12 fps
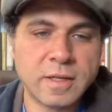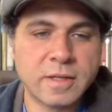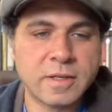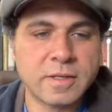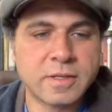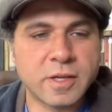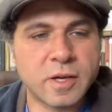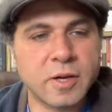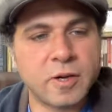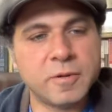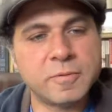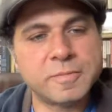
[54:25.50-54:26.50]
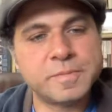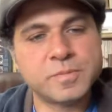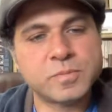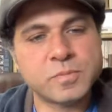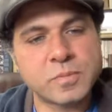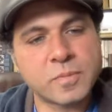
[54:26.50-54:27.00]
So
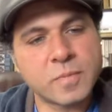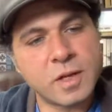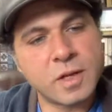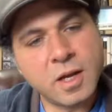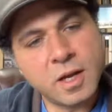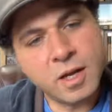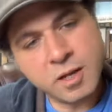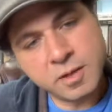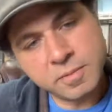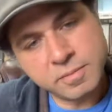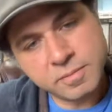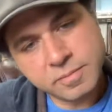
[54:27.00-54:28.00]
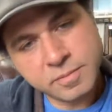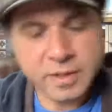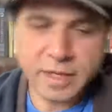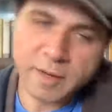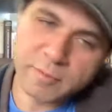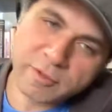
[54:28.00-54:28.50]
I'm
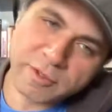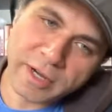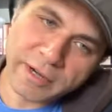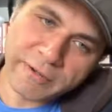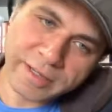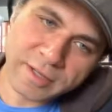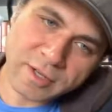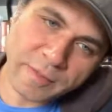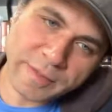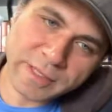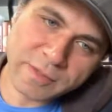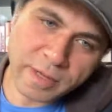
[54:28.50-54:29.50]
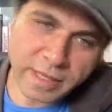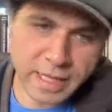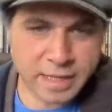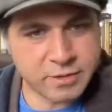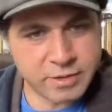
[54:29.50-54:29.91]
trying to read the comments while answering.